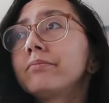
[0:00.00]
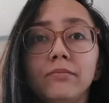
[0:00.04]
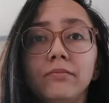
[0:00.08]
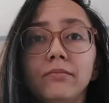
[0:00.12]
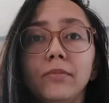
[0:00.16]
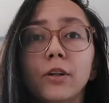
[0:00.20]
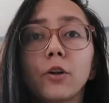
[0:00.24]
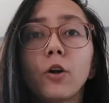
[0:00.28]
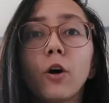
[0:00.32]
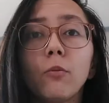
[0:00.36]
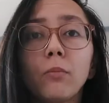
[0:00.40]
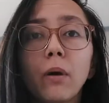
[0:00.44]

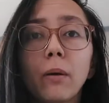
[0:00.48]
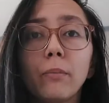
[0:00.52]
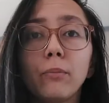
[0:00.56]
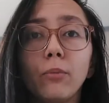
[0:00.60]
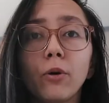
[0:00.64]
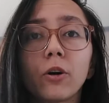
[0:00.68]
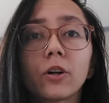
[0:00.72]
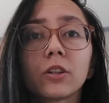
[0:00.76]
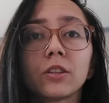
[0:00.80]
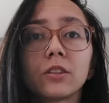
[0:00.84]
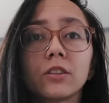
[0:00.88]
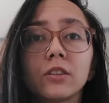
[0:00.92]
But all my
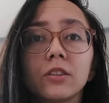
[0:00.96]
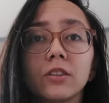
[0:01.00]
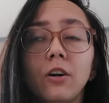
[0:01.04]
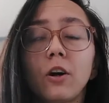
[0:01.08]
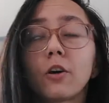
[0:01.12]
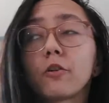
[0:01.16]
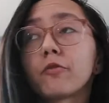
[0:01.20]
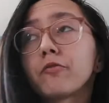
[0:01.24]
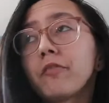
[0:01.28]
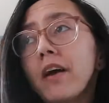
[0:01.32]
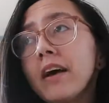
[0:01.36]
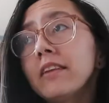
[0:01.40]
books
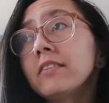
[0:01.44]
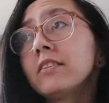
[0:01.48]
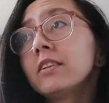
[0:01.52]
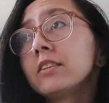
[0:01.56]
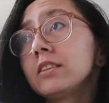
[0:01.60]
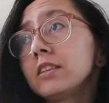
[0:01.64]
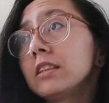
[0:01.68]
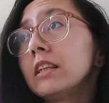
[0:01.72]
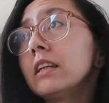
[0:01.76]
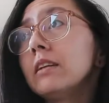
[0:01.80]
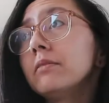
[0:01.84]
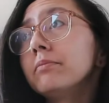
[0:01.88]
are
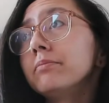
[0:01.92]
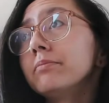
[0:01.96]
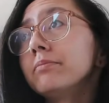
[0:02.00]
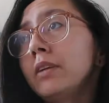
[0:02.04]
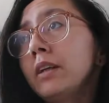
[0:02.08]
fantasy.